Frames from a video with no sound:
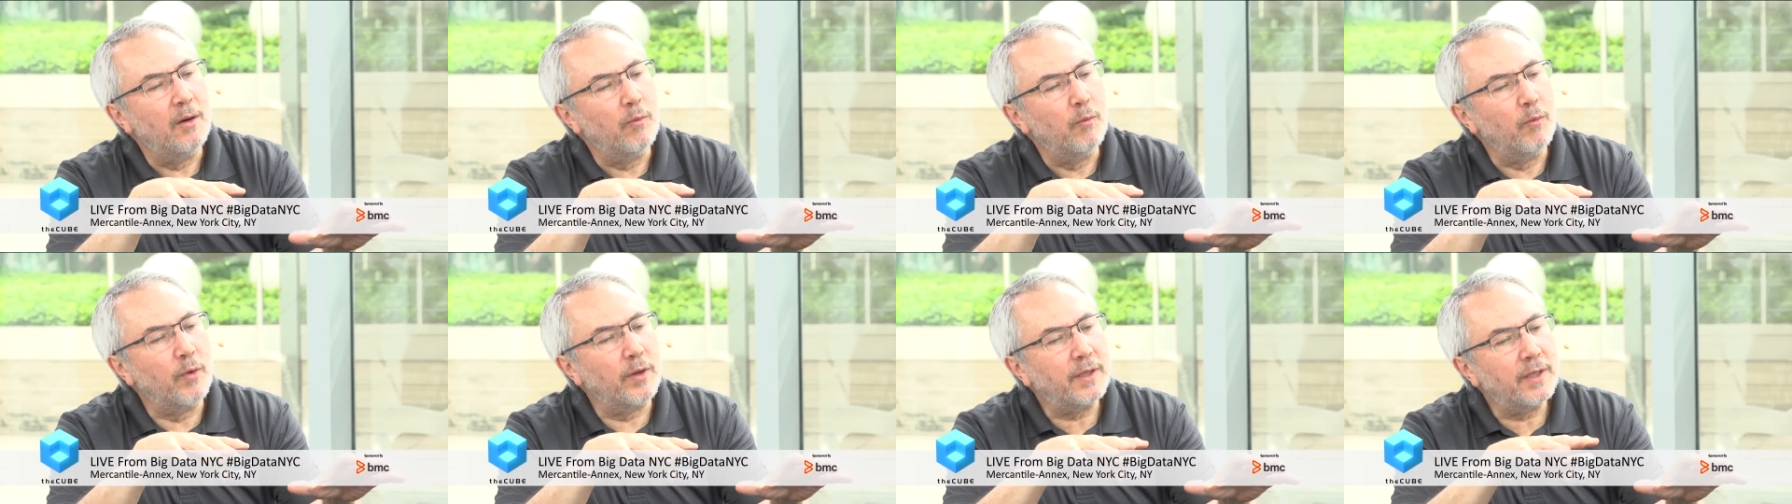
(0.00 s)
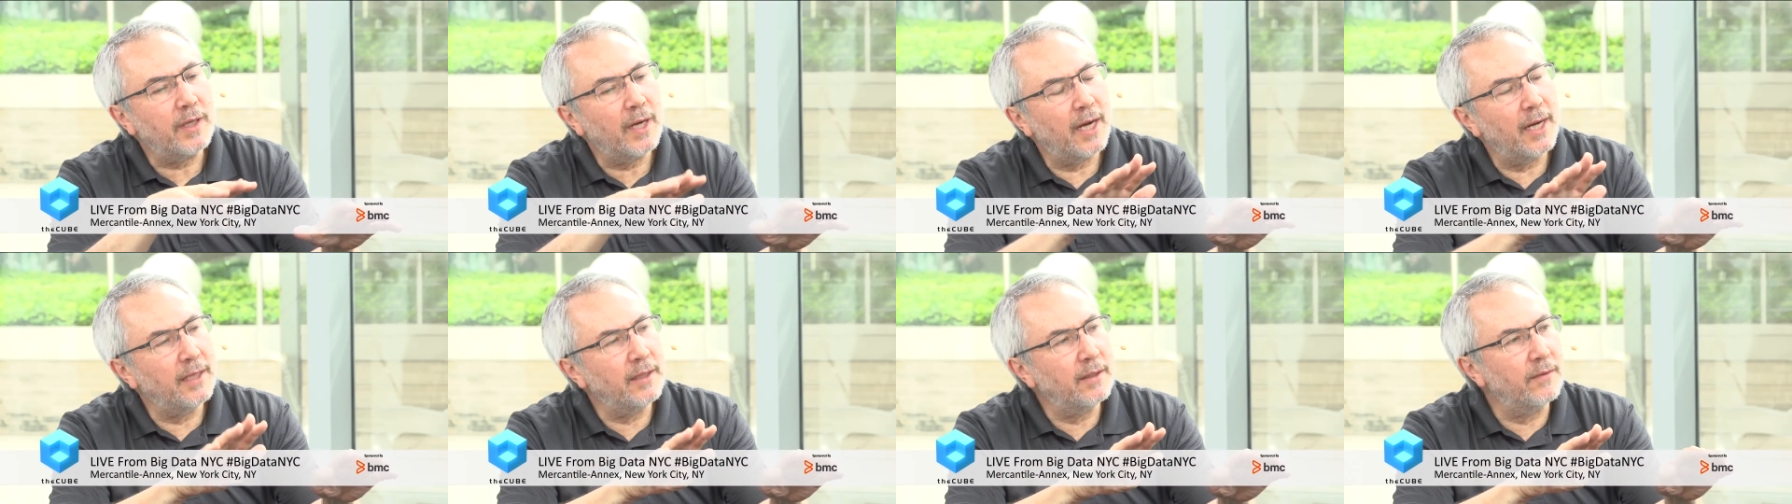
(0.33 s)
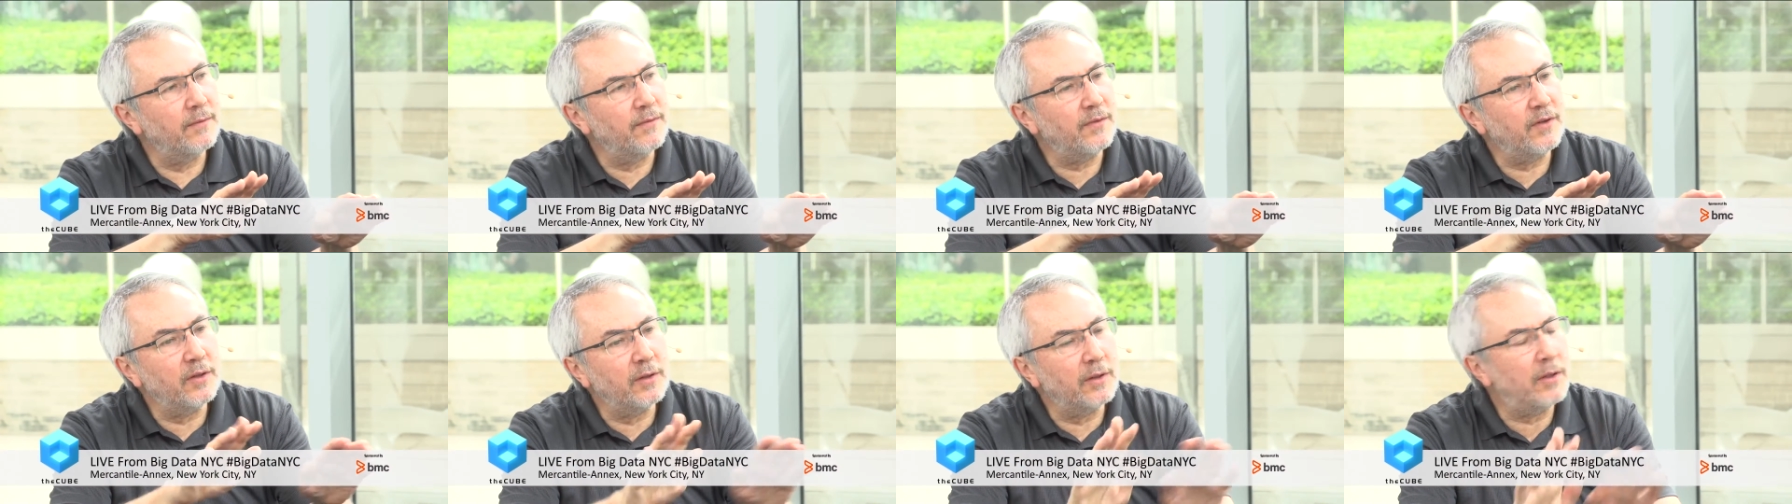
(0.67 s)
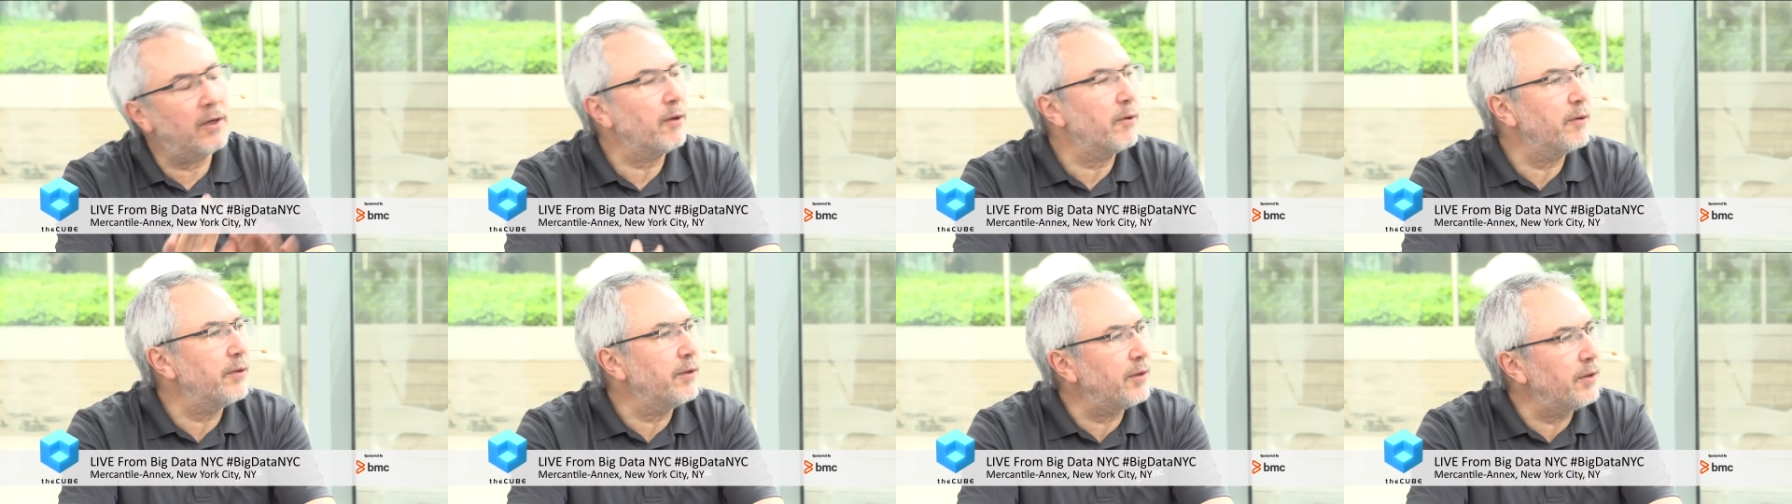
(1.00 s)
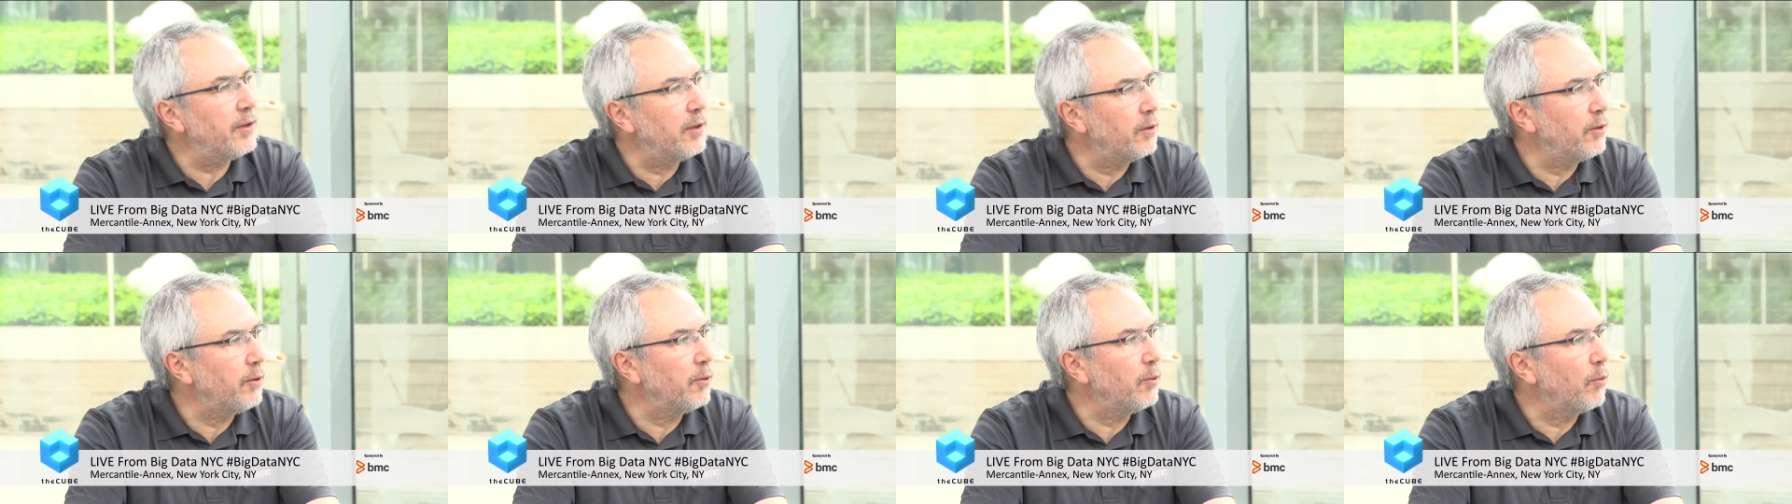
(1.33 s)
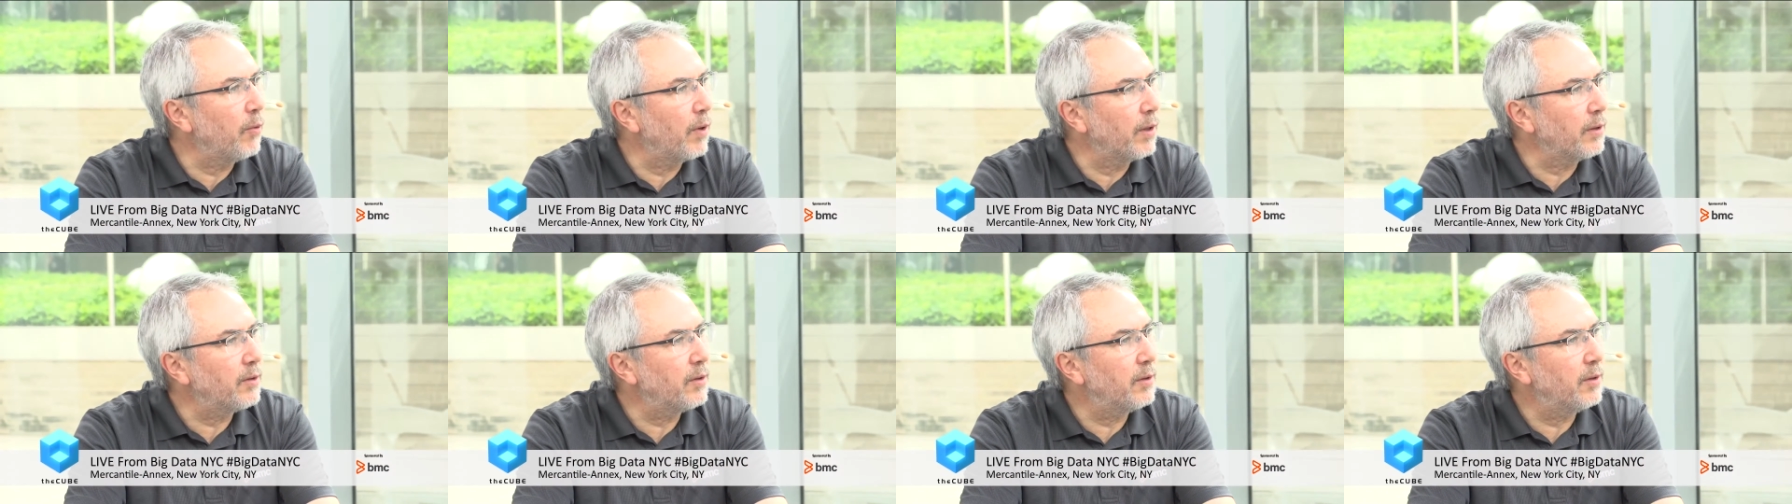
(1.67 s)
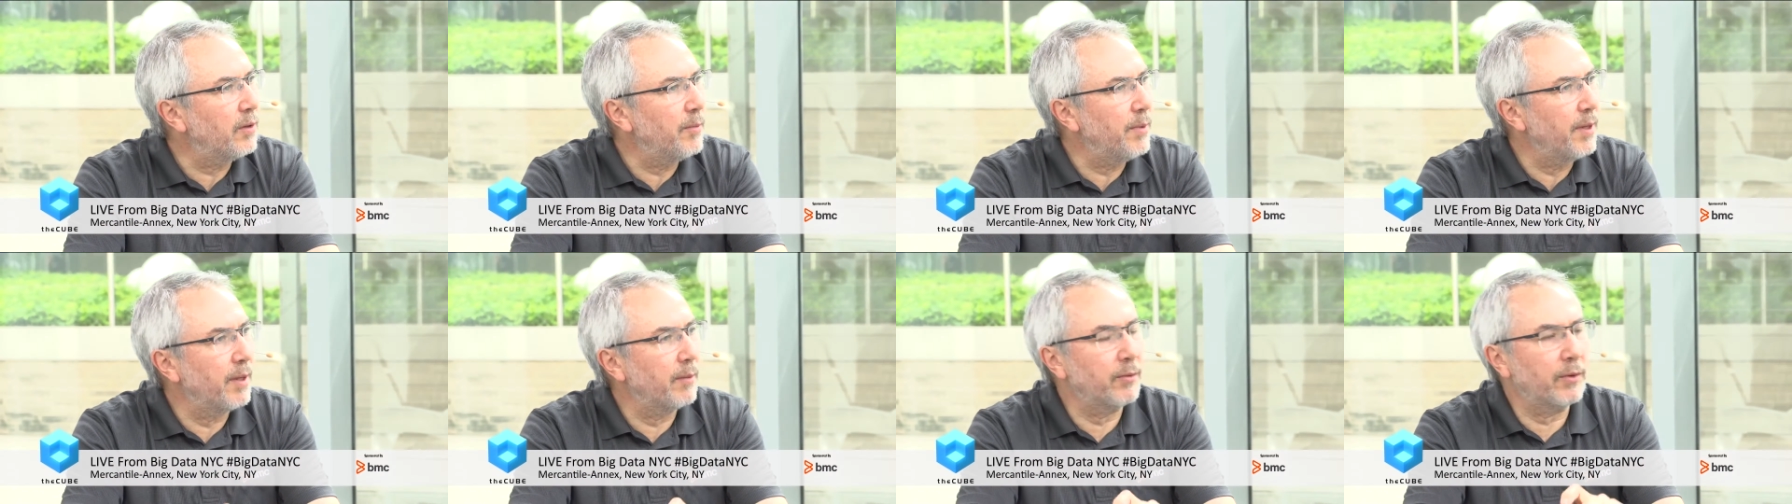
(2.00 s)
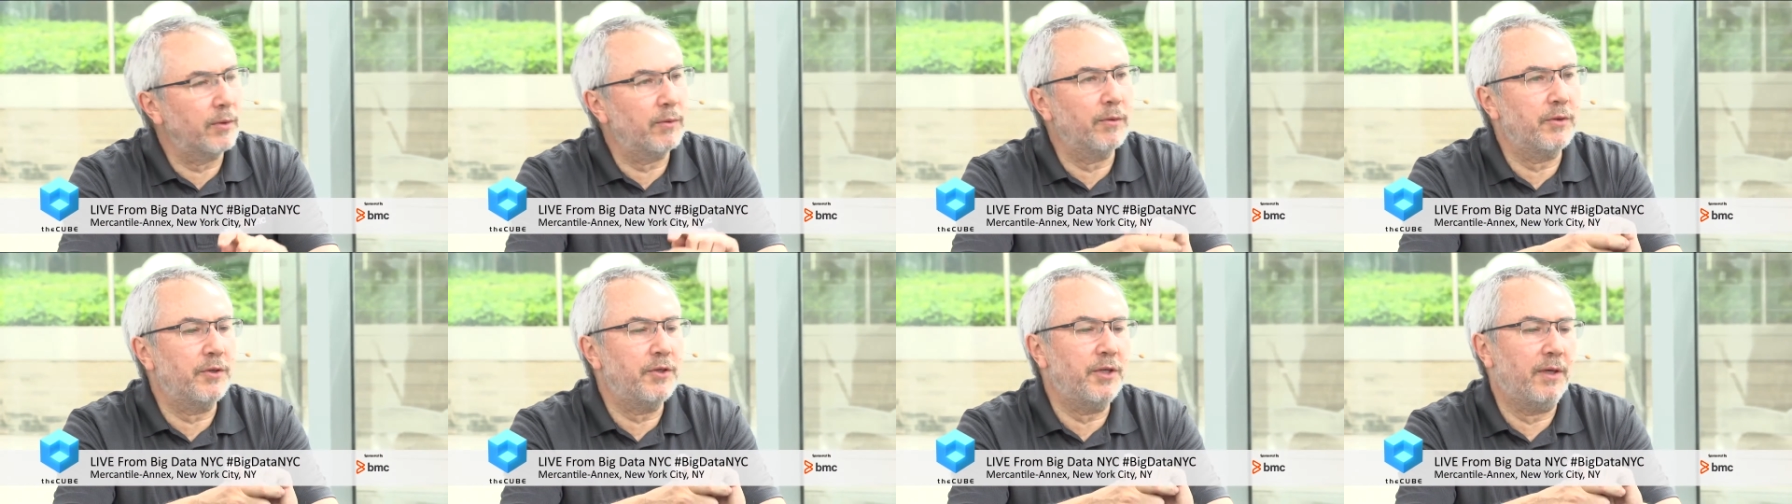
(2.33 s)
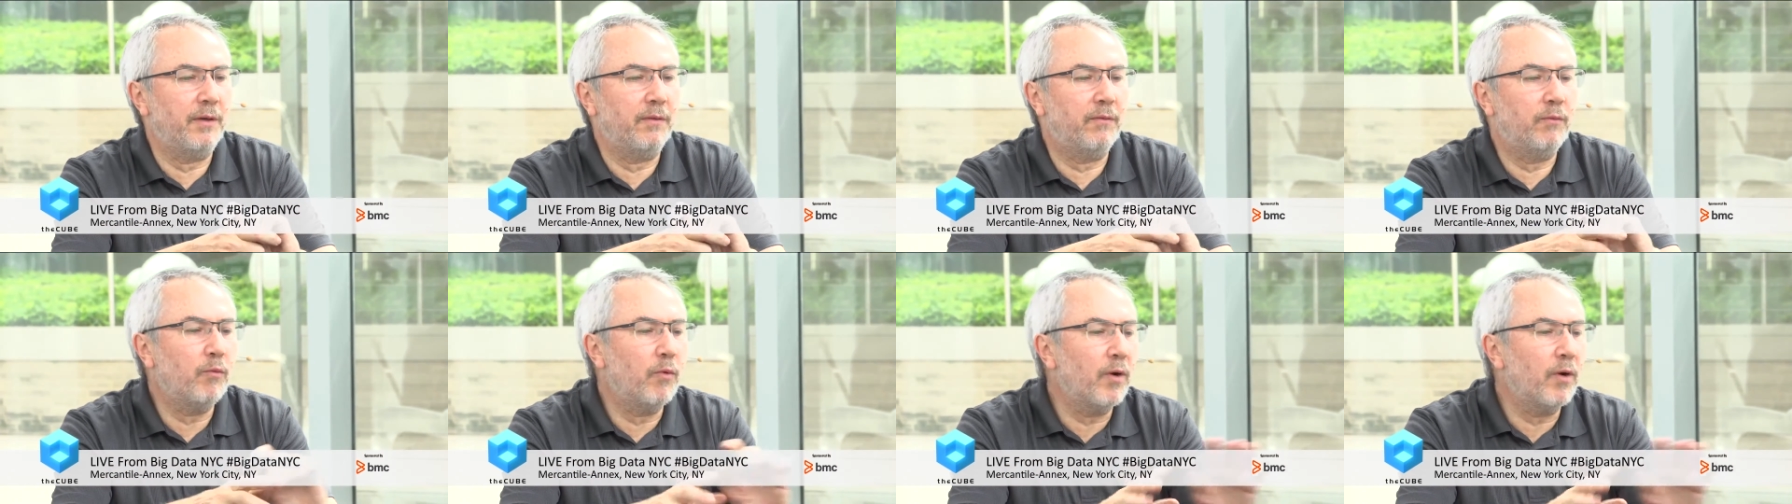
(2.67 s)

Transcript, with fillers: What kind of concurrency do you want to be able to achieve?